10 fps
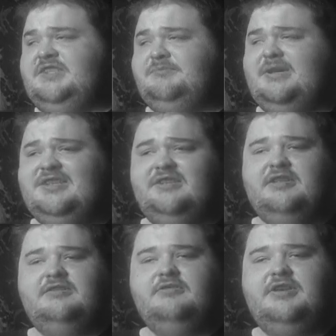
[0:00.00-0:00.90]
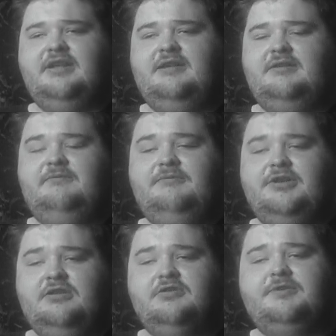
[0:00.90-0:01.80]
Especially look at
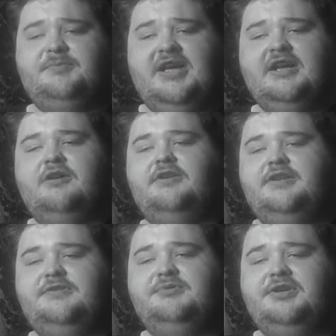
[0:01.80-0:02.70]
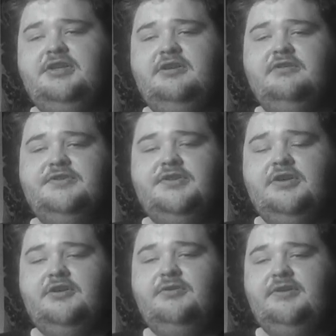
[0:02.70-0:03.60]
when you look back on it 20 years
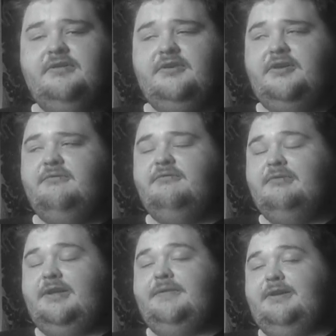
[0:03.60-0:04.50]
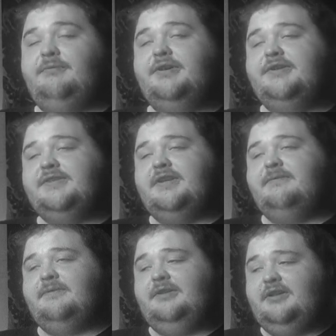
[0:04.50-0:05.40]
ago, you thought, well, that was
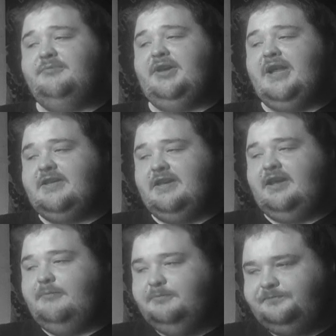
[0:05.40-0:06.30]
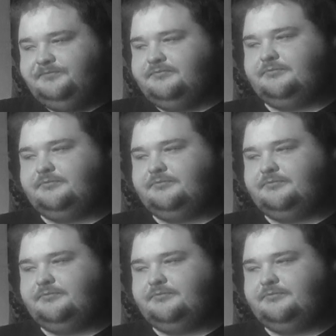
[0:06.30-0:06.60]
definitely a bad game.